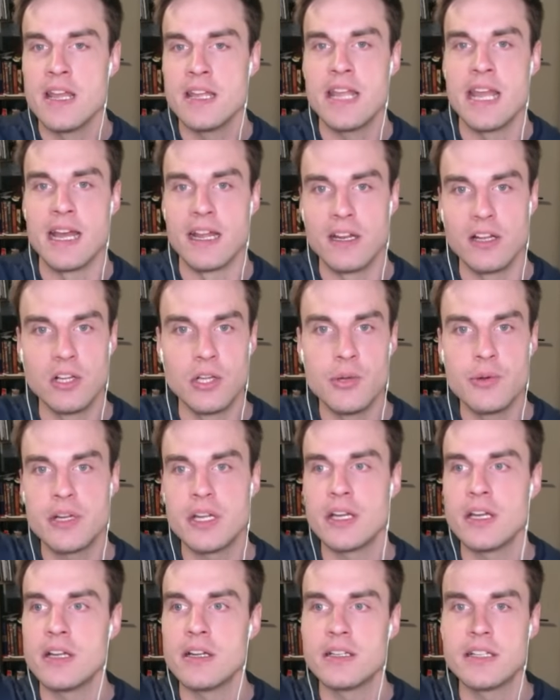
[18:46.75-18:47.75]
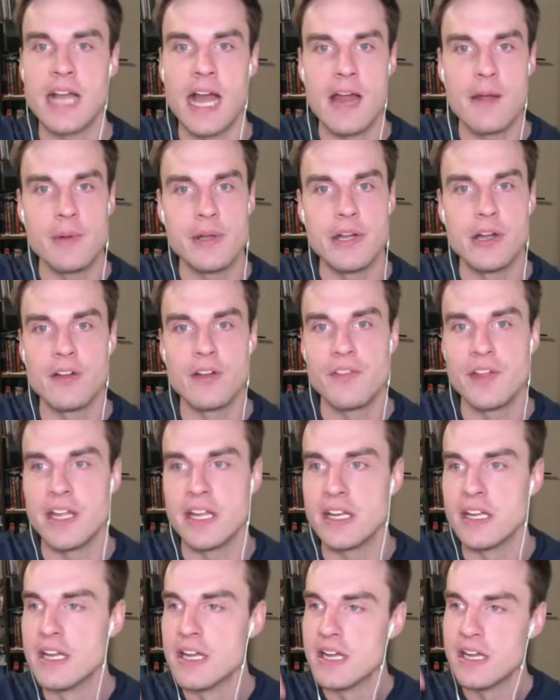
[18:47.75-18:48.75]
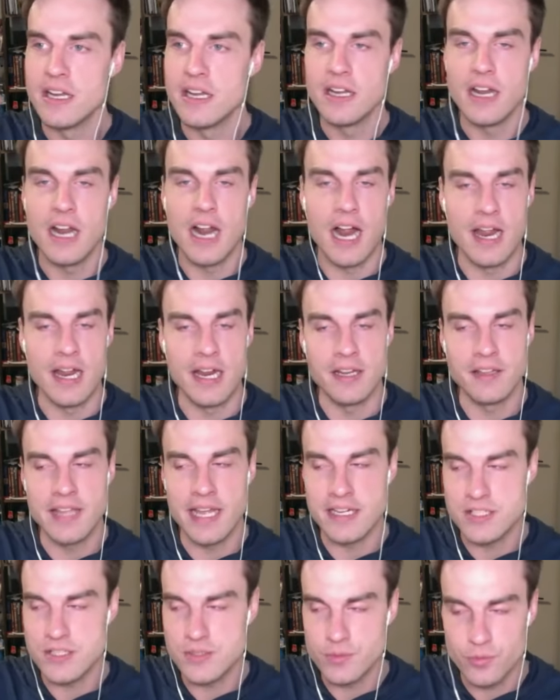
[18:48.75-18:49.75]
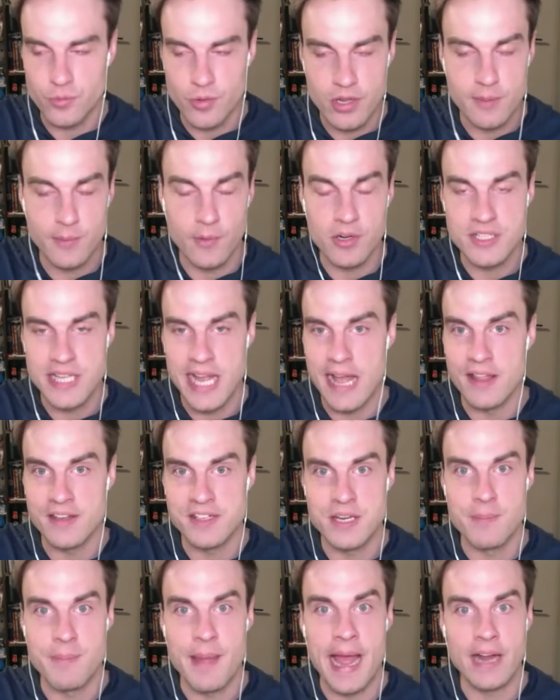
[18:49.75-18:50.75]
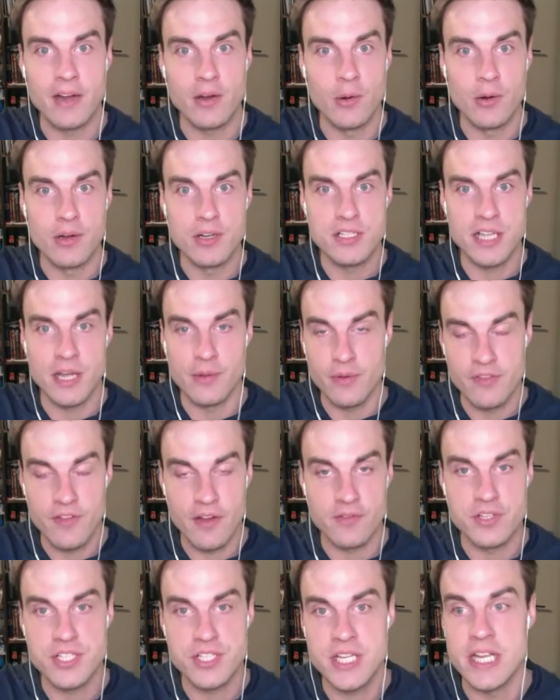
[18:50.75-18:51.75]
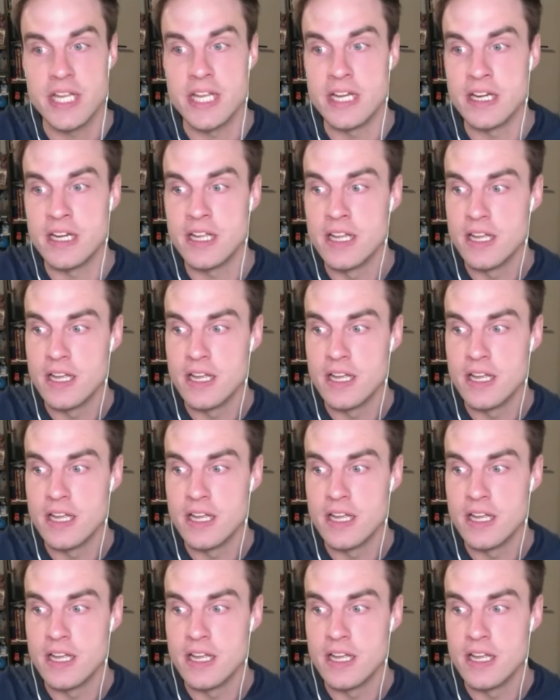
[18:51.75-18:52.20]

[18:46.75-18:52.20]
Yeah, Luka, Kyrie Irving, I that's one of the more talented backcourts that we've ever seen.